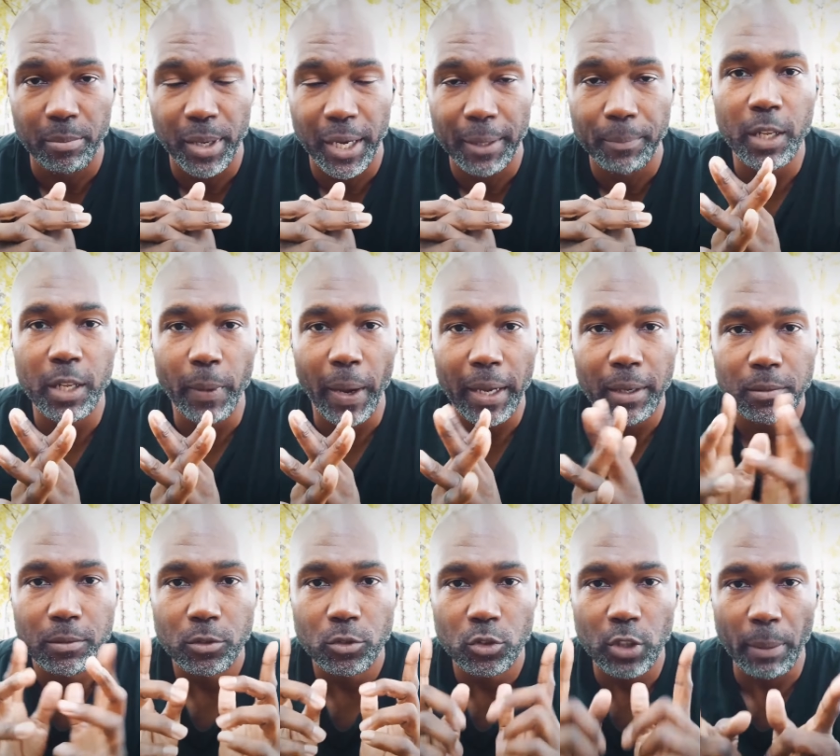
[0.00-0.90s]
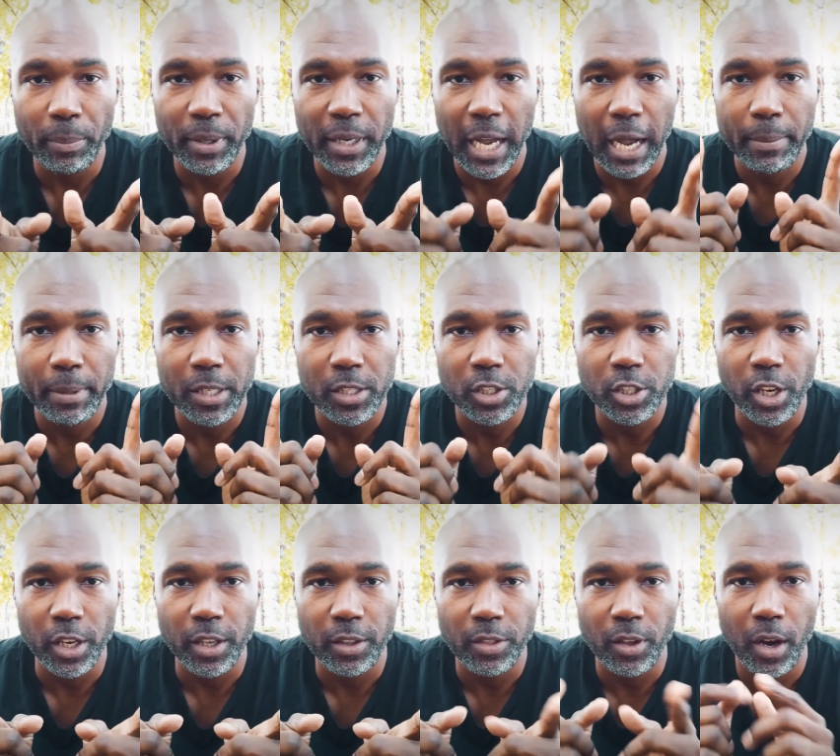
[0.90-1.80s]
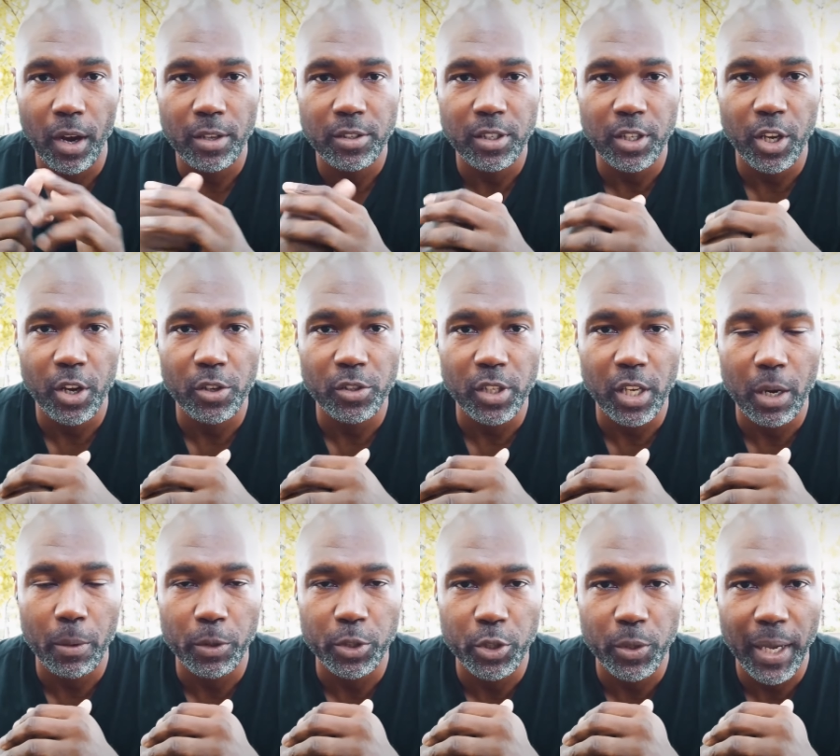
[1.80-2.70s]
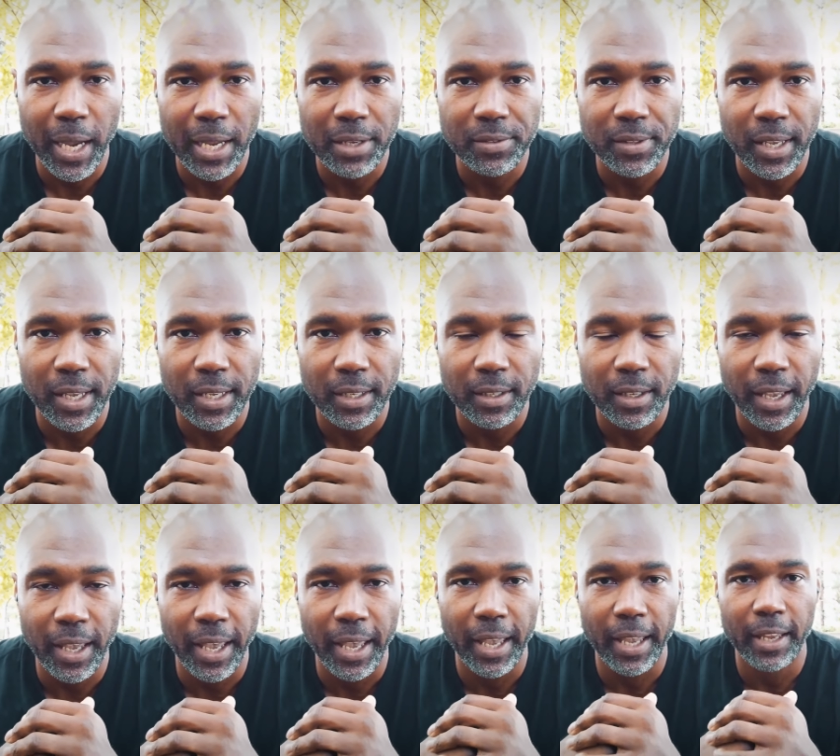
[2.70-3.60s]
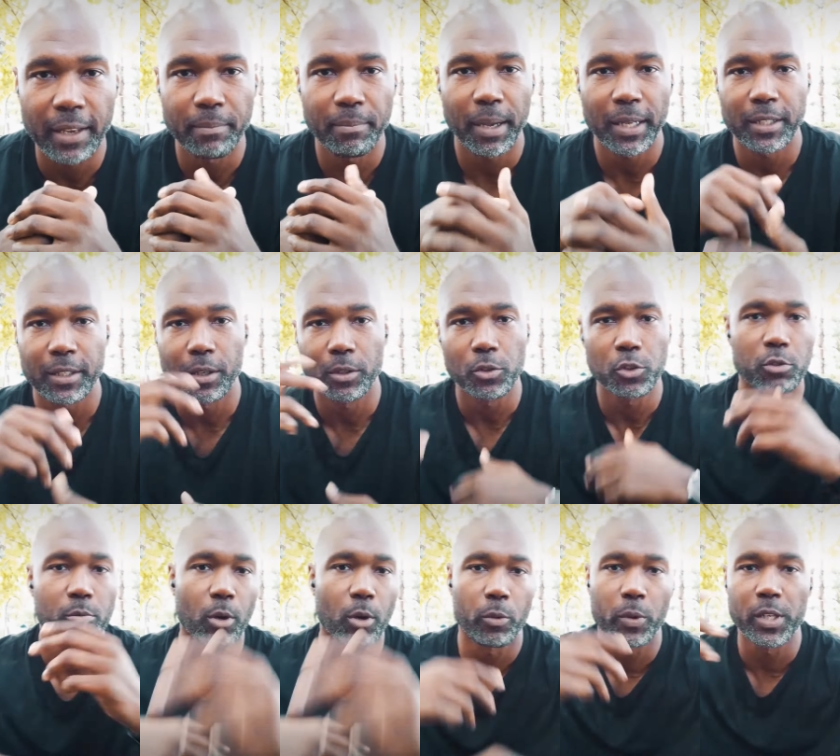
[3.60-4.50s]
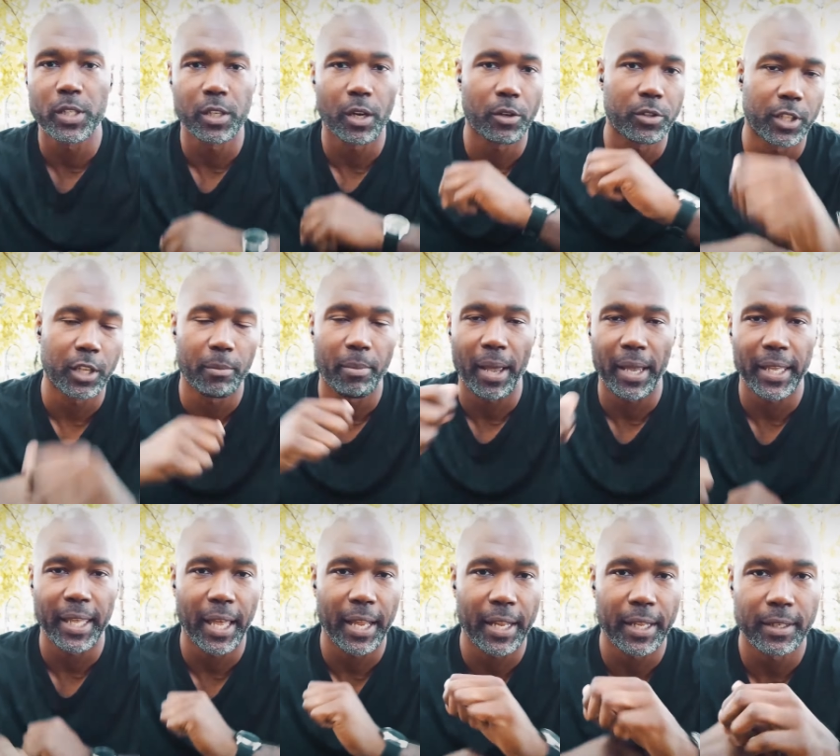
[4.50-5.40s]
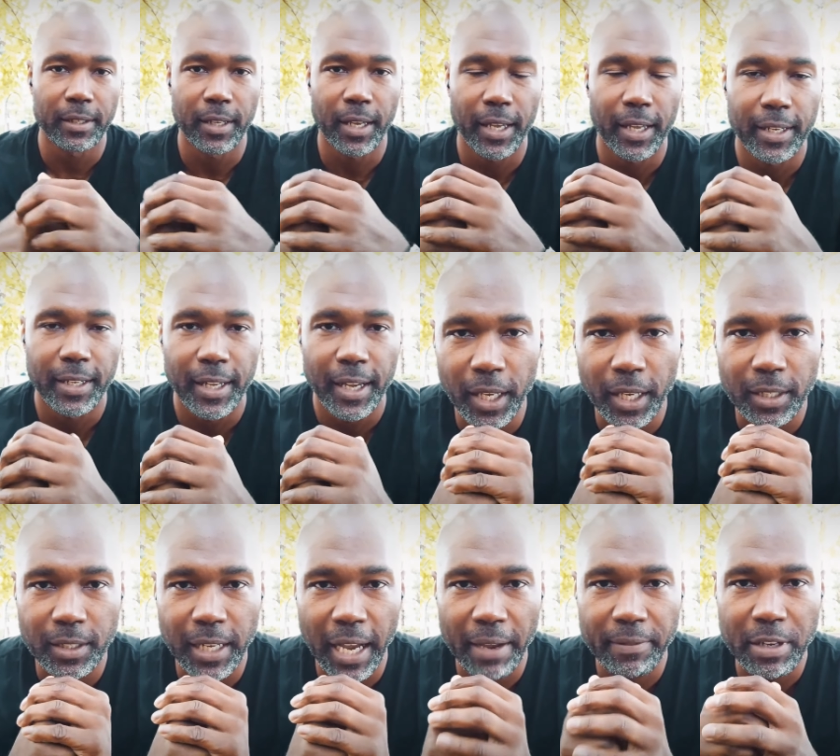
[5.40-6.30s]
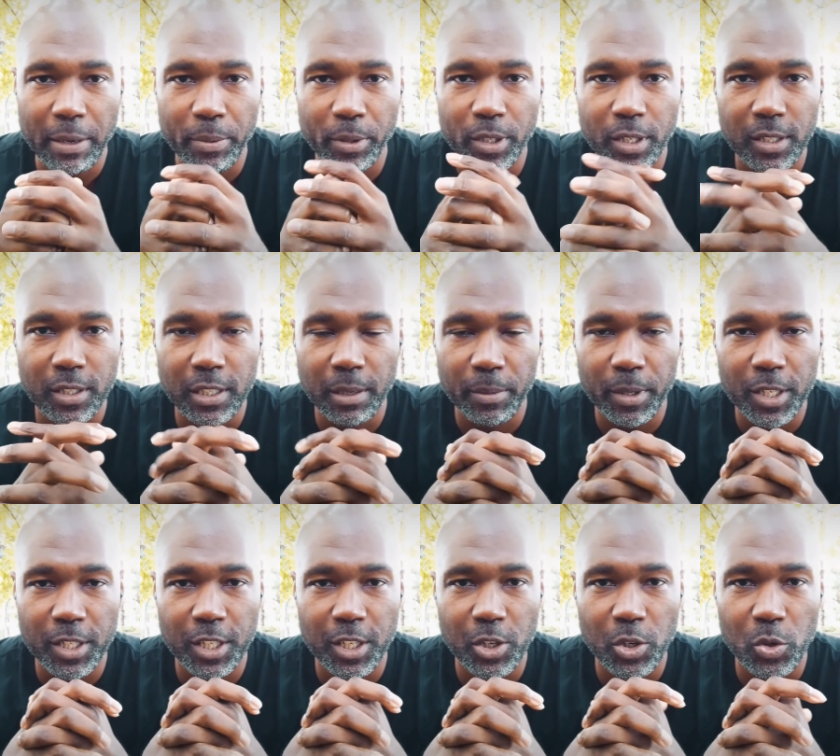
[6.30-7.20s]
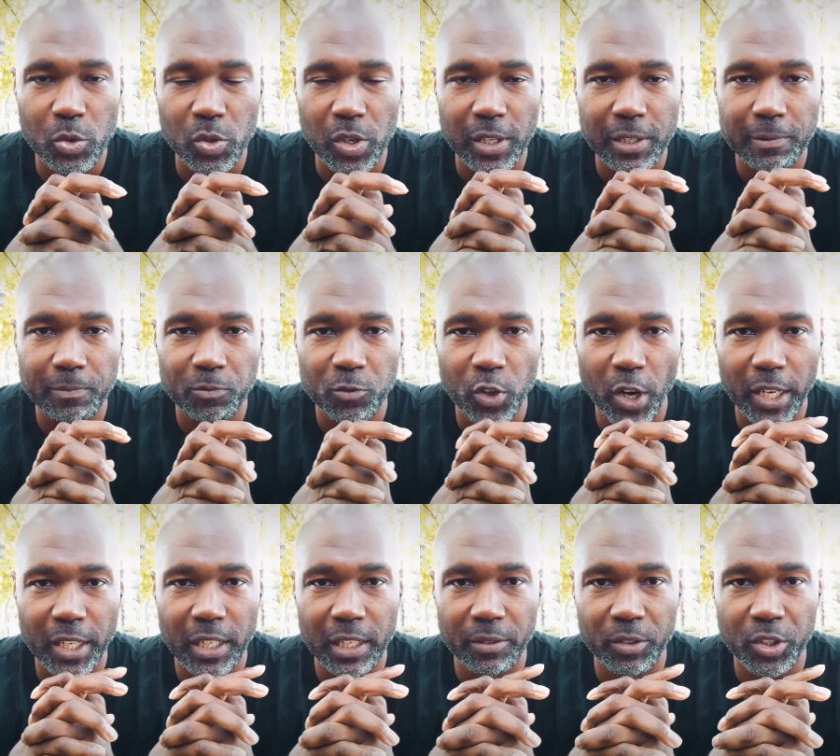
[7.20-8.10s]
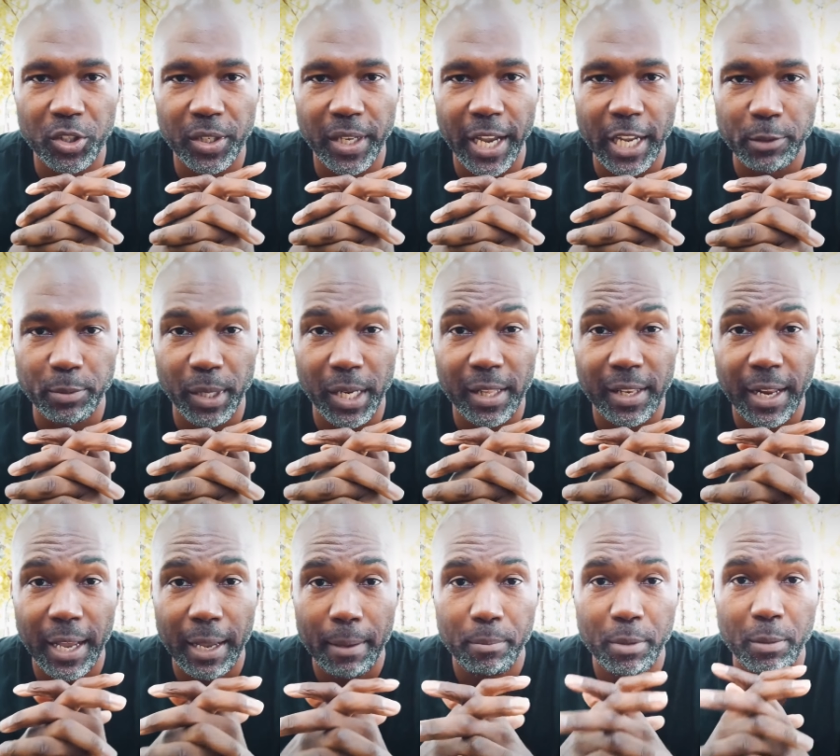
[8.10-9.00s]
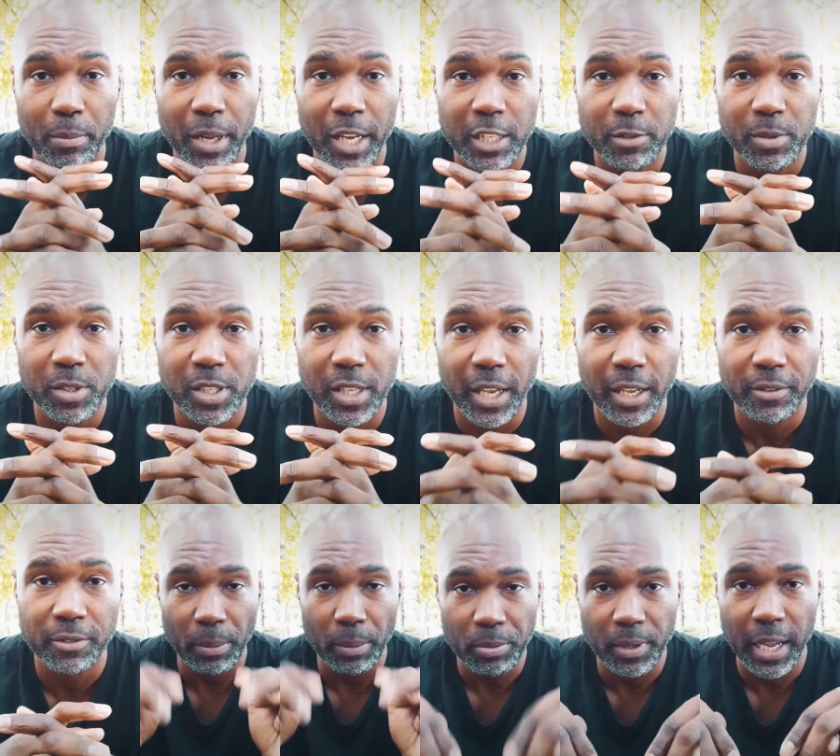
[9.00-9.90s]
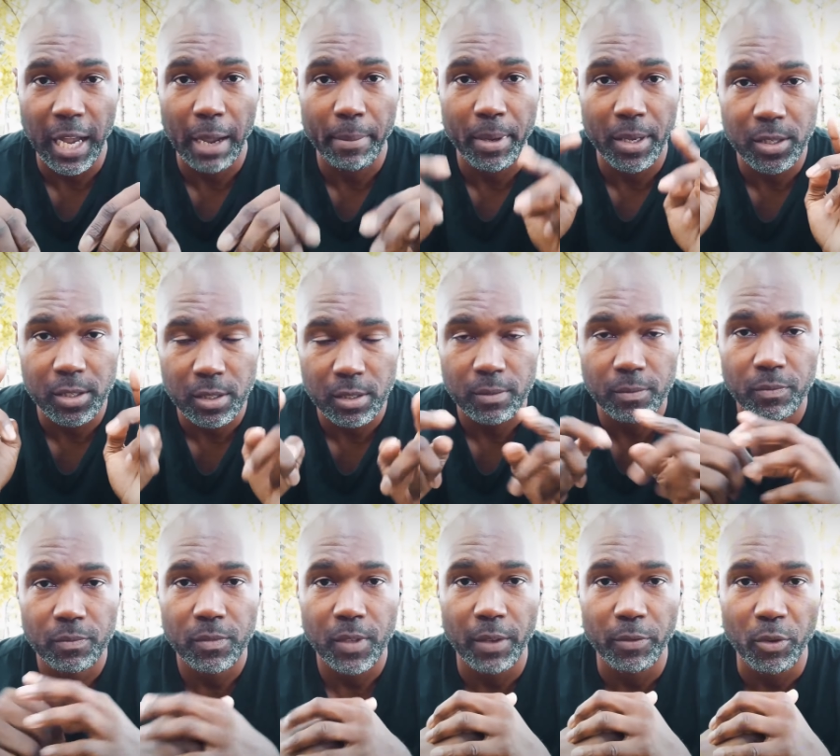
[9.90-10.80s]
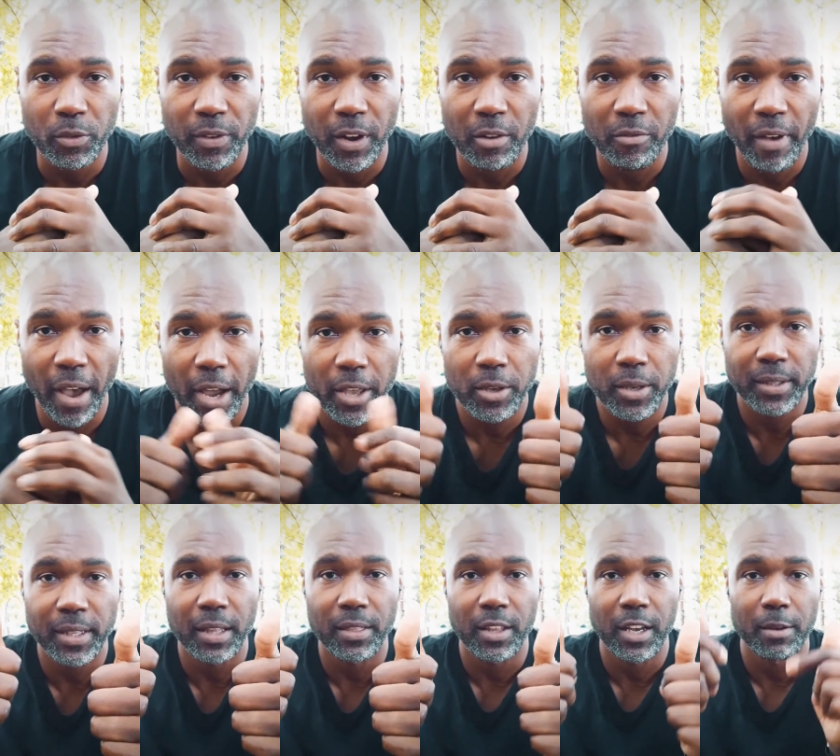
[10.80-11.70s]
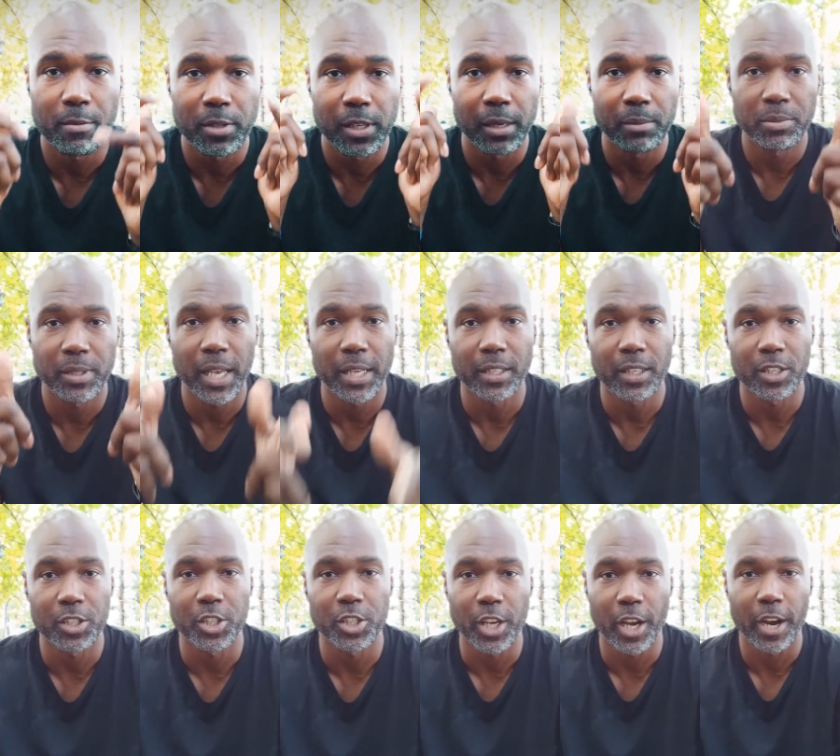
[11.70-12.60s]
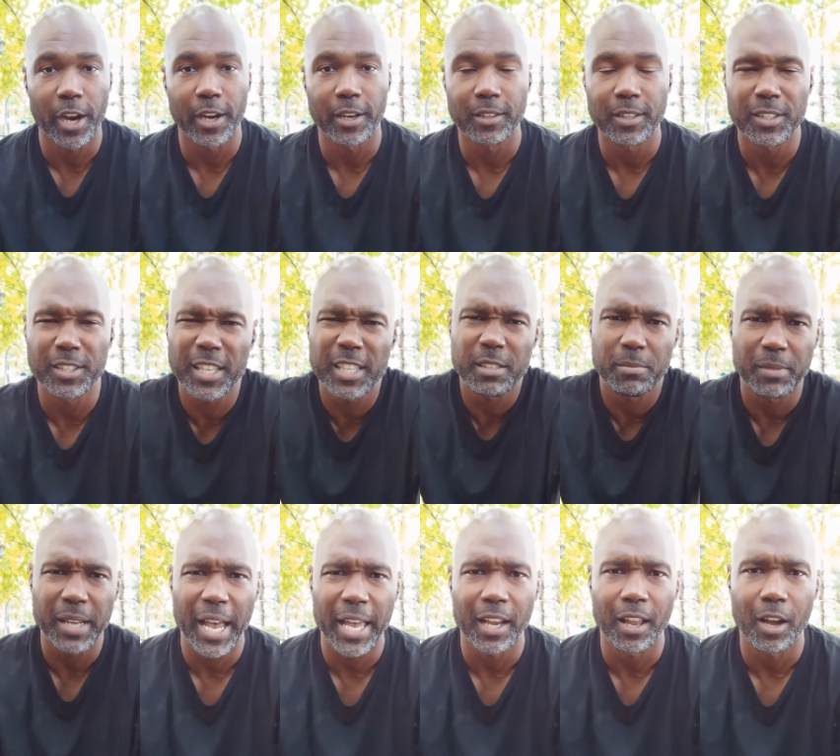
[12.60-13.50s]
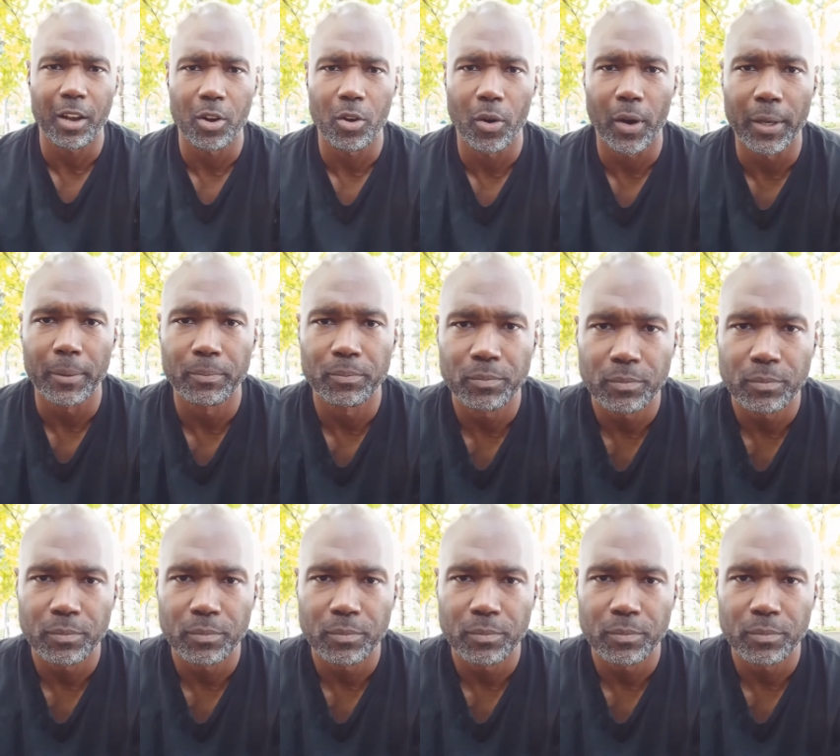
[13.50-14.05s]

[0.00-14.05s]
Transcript: But anyway, drop a comment, share your thoughts. Curious to hear what you guys think, and I think I'll do some more research, get back at it, and yeah, dive deeper into some of this news and try to deliver it to you guys. But other than that, be blessed, be safe. Drop some comments. If you found value, hit that thumbs up, take this, share. Let's get some dialogue going.